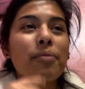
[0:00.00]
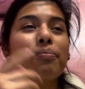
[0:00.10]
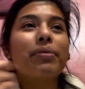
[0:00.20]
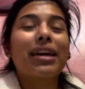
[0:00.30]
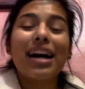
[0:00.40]

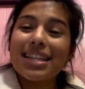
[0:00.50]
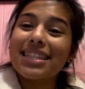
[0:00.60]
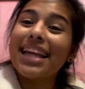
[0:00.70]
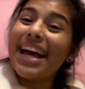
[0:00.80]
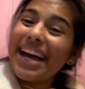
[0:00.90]
Because
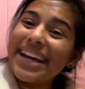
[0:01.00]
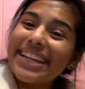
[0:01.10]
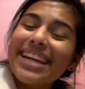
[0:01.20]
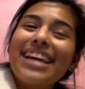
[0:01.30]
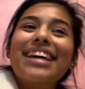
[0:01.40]

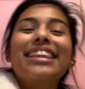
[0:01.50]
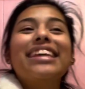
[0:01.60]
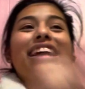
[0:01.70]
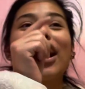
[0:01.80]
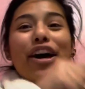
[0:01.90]
then
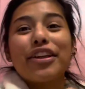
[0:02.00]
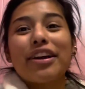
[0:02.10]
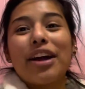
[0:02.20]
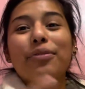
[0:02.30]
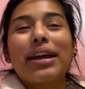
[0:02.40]
the other
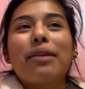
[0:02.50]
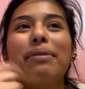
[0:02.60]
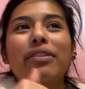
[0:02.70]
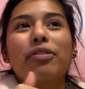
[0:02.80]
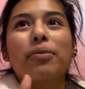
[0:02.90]
guy who came
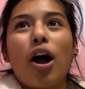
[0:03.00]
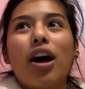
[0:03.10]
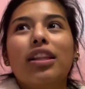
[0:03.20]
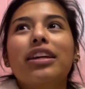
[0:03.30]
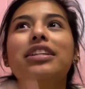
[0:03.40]
back from
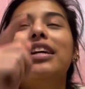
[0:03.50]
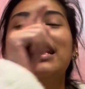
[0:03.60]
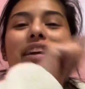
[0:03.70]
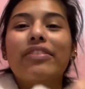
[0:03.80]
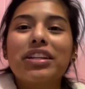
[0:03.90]
college,
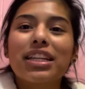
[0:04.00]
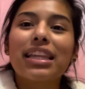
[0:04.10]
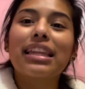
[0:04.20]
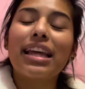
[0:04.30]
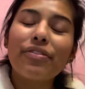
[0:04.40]
he
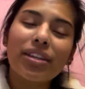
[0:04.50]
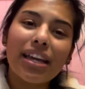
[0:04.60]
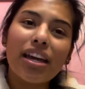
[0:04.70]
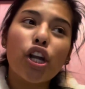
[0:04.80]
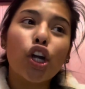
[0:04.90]
eventually left
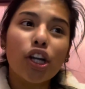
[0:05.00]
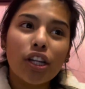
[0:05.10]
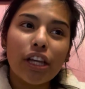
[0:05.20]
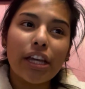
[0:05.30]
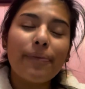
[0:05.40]
again
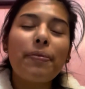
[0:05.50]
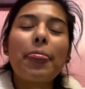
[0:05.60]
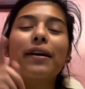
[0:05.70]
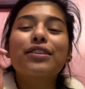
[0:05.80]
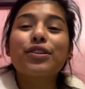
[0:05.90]
early
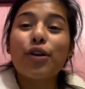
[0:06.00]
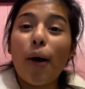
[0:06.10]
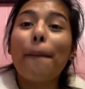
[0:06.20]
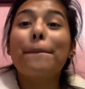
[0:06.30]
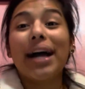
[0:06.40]
to
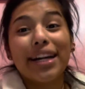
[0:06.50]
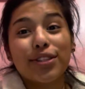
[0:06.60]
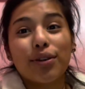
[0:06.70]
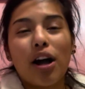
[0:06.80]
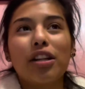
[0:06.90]
go back
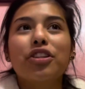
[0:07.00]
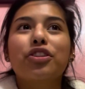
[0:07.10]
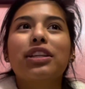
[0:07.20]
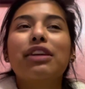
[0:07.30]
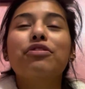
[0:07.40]
to college. So
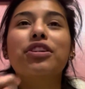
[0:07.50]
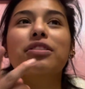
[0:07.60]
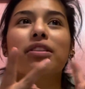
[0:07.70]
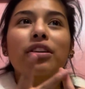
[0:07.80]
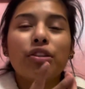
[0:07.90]
then it was
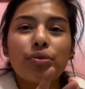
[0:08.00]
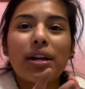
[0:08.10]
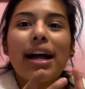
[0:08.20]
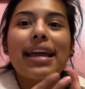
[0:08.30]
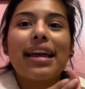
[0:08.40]
just the new
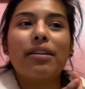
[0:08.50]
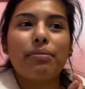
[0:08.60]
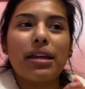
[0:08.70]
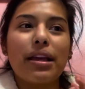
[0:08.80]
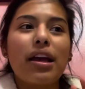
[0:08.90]
guy and
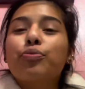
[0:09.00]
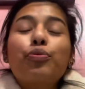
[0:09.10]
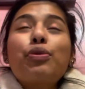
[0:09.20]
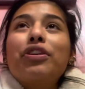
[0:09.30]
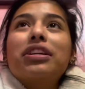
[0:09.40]
me.
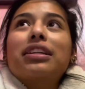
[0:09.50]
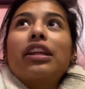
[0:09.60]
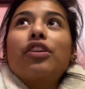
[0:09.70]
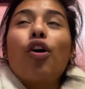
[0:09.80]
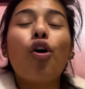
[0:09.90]
We were just
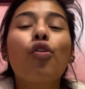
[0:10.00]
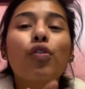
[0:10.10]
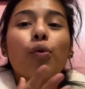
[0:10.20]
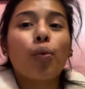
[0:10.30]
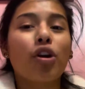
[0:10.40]
getting
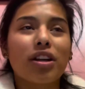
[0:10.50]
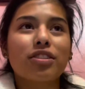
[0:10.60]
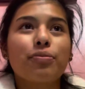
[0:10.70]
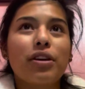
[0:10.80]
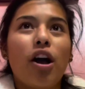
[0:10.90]
overworked,
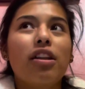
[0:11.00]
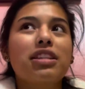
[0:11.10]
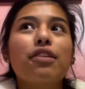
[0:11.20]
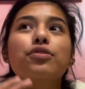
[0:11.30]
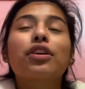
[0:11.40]
to be honest.
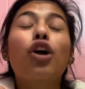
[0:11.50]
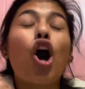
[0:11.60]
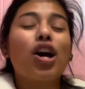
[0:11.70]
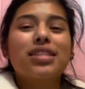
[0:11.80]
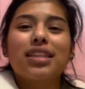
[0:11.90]
I was there
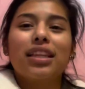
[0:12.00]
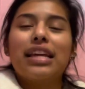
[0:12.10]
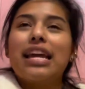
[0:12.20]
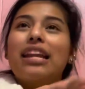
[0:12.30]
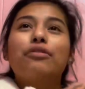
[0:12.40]

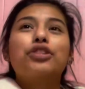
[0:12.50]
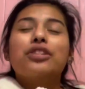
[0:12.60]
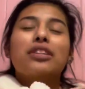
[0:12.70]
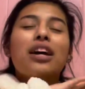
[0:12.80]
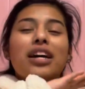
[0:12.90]
constantly and it was
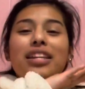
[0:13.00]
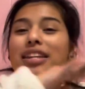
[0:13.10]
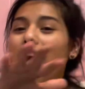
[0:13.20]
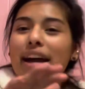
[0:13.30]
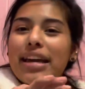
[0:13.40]
just
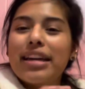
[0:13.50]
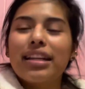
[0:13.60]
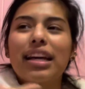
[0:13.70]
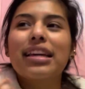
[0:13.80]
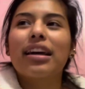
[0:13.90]
not it.
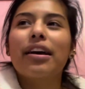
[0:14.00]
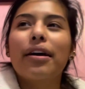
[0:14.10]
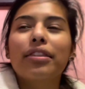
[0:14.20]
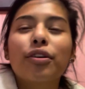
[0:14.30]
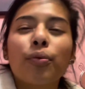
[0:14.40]
Like,
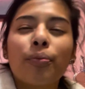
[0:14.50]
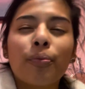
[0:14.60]
the